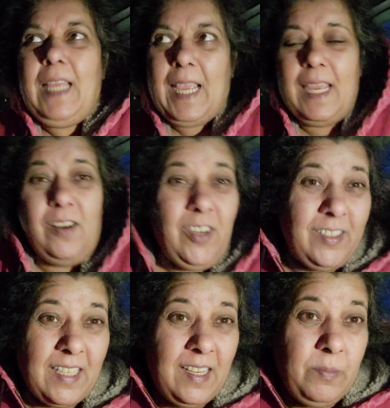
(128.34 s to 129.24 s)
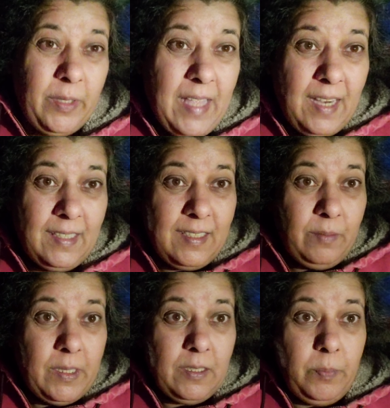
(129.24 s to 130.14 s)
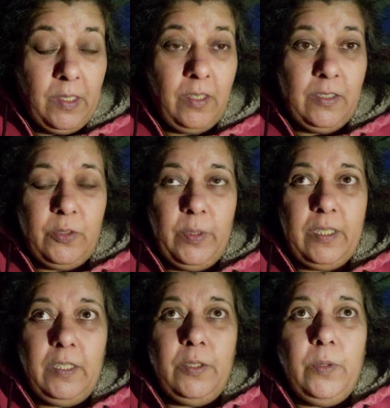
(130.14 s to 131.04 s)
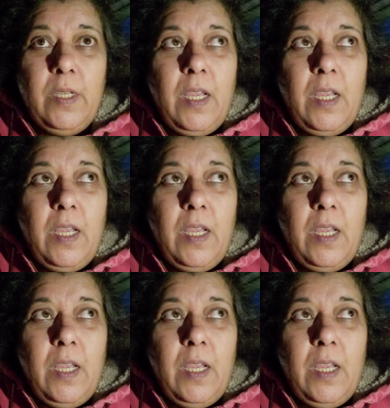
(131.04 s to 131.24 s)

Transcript: I had a hard time with that exhibit, to be honest with you.